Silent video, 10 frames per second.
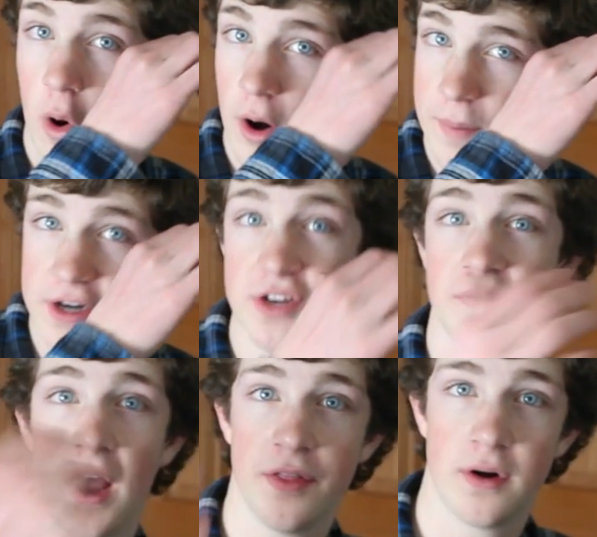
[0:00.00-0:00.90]
or a bunch of
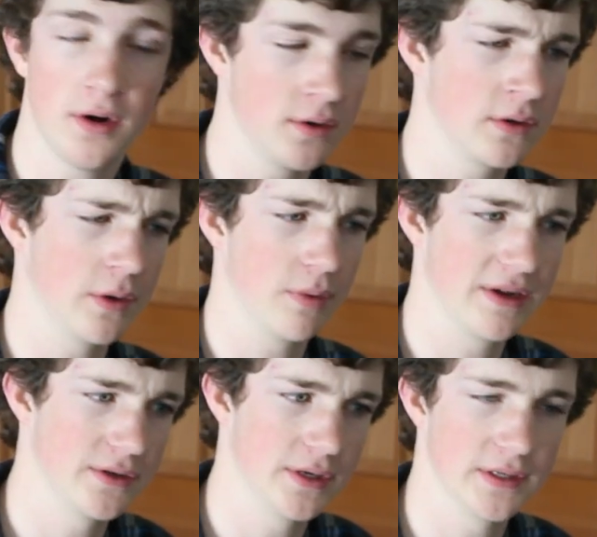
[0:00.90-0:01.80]
other
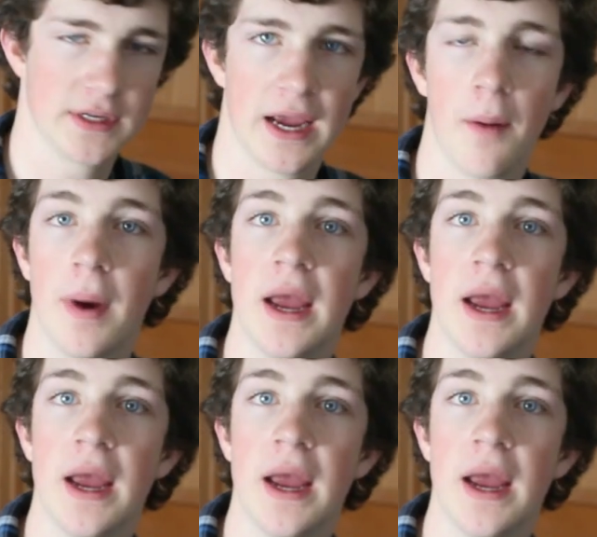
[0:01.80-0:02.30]
compressor doesn't count,